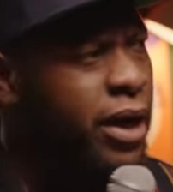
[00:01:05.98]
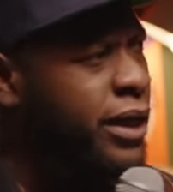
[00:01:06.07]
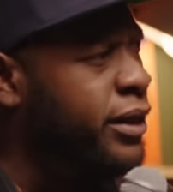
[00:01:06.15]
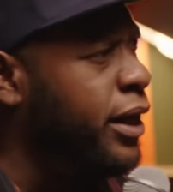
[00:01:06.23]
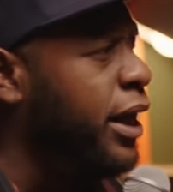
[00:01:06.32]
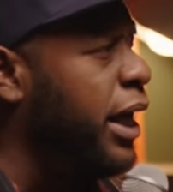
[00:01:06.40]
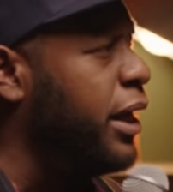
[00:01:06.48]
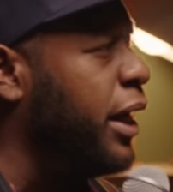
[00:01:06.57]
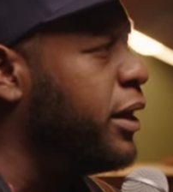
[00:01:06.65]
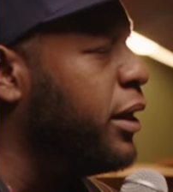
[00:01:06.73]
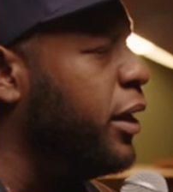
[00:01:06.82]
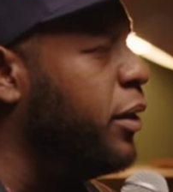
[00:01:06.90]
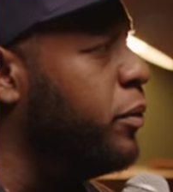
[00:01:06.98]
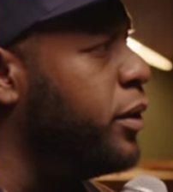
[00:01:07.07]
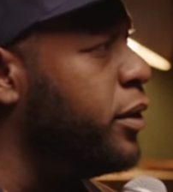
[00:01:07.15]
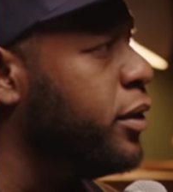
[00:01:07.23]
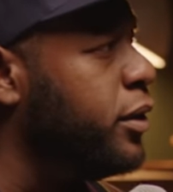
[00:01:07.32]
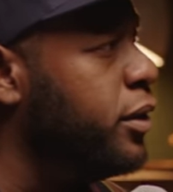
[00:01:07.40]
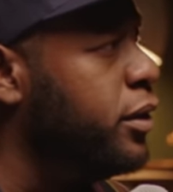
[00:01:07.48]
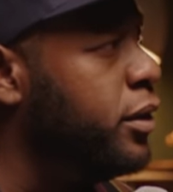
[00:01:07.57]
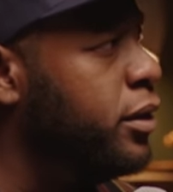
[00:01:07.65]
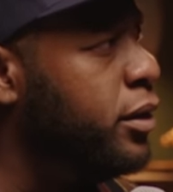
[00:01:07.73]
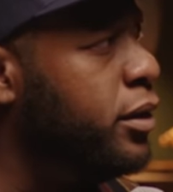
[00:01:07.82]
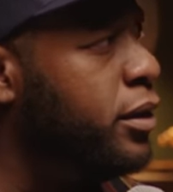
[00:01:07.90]
right there. I like that
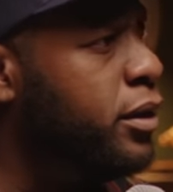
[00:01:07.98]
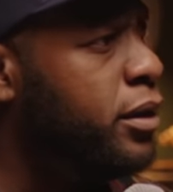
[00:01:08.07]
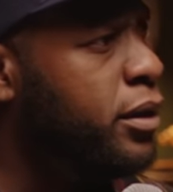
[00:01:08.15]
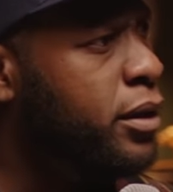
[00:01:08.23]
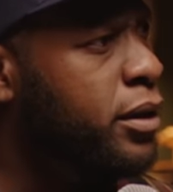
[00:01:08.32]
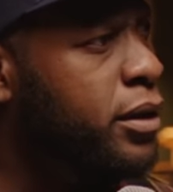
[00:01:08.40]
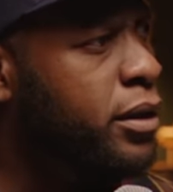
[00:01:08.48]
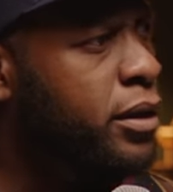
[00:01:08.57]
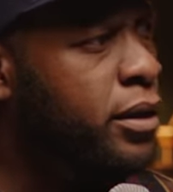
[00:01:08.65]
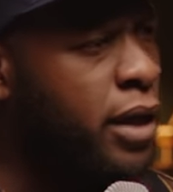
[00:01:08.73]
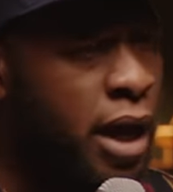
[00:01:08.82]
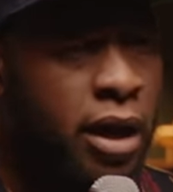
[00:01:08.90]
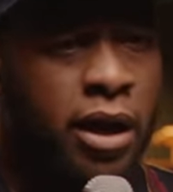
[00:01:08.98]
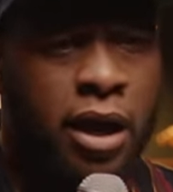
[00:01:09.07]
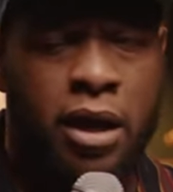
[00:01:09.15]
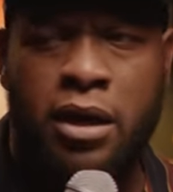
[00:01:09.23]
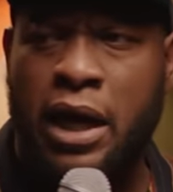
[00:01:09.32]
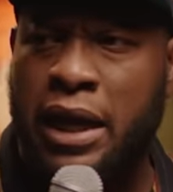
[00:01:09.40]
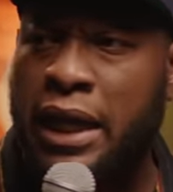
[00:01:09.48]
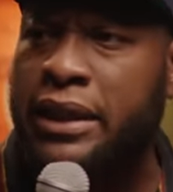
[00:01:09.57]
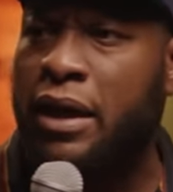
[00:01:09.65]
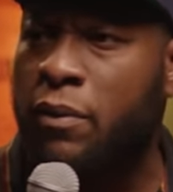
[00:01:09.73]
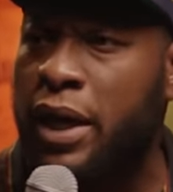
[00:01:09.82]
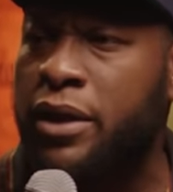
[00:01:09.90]
one. Yeah, I like
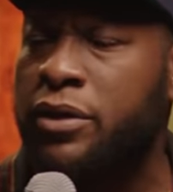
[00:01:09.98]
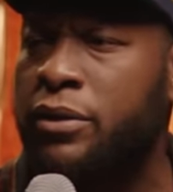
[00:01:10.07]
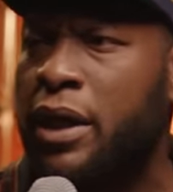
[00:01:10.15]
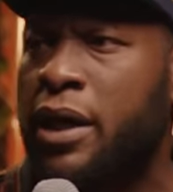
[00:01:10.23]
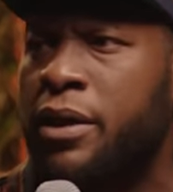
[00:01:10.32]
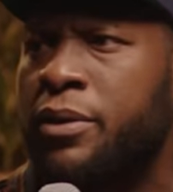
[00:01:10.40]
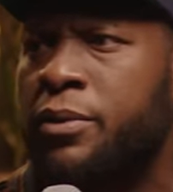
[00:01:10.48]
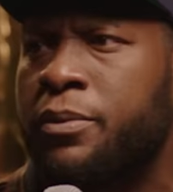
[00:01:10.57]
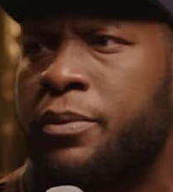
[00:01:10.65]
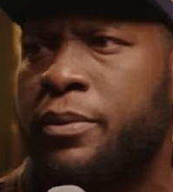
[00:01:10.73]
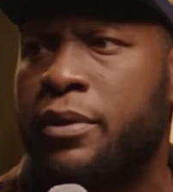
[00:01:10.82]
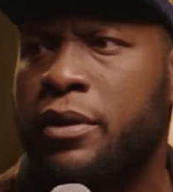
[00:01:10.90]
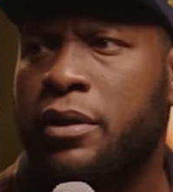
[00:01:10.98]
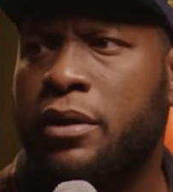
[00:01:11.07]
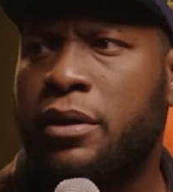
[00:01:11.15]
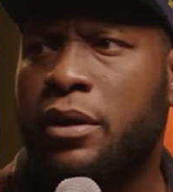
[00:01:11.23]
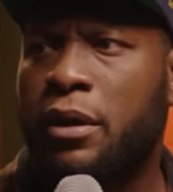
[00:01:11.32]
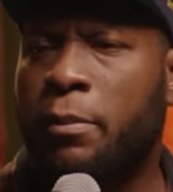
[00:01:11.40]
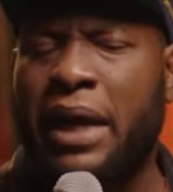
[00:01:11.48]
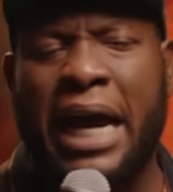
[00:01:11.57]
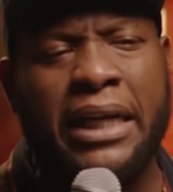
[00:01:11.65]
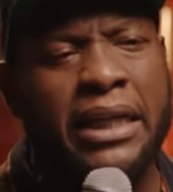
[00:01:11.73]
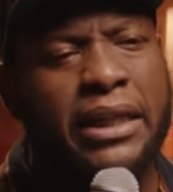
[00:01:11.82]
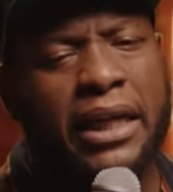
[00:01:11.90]
that white dude name. But I
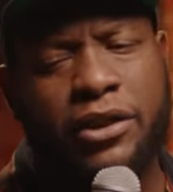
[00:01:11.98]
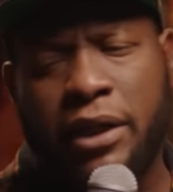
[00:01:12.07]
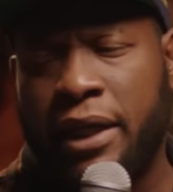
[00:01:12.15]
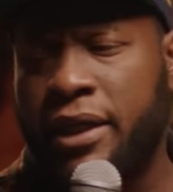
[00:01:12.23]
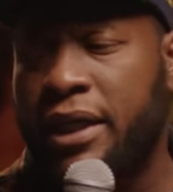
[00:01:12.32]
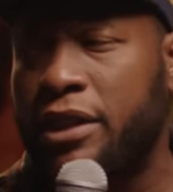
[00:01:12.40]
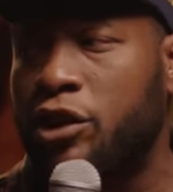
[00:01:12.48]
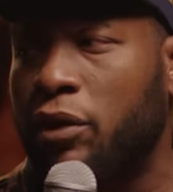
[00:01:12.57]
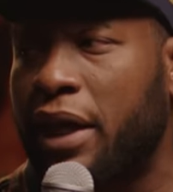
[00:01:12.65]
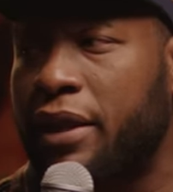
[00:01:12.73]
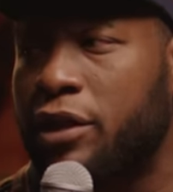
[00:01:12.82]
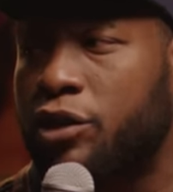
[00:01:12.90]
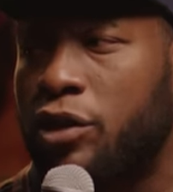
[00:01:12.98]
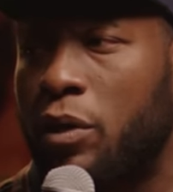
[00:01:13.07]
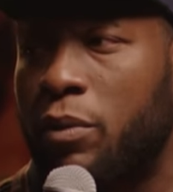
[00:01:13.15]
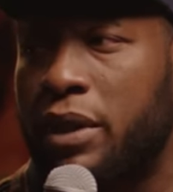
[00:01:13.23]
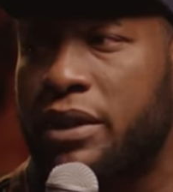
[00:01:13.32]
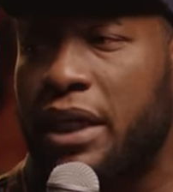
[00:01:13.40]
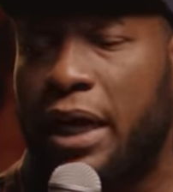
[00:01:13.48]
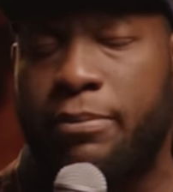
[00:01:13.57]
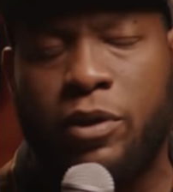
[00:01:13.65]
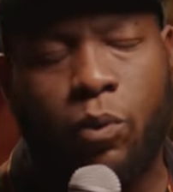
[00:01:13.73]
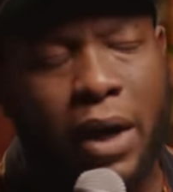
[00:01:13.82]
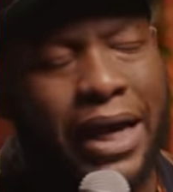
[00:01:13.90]
did that joke after the show one time.
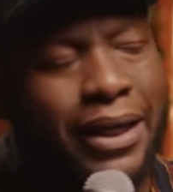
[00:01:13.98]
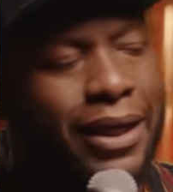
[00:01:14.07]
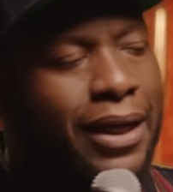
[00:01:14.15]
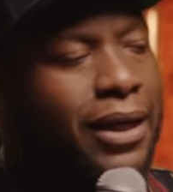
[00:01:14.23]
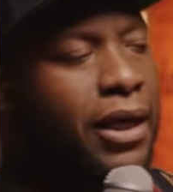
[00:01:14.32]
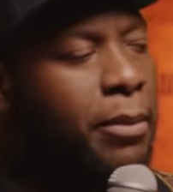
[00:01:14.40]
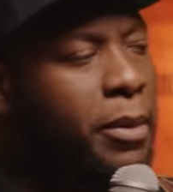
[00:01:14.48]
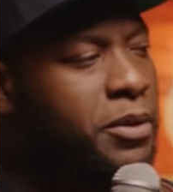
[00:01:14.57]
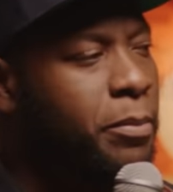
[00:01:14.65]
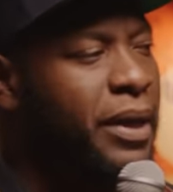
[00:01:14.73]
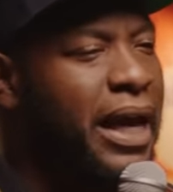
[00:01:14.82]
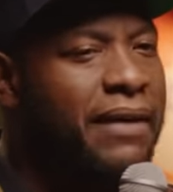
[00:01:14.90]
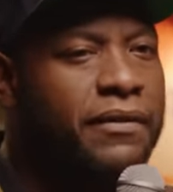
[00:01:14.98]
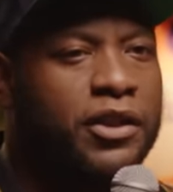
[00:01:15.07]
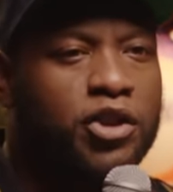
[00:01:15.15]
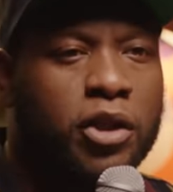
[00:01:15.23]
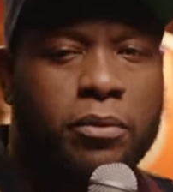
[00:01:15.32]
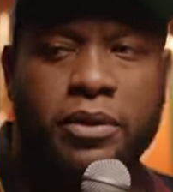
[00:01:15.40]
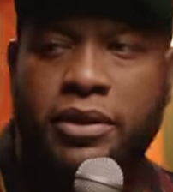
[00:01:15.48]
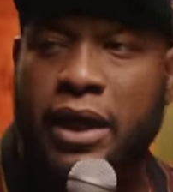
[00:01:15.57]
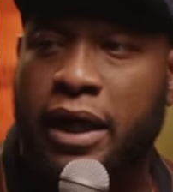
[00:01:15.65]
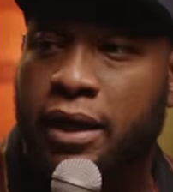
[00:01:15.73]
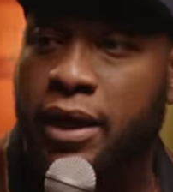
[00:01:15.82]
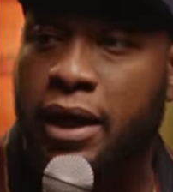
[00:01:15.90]
This white kid come up to me after the show was like,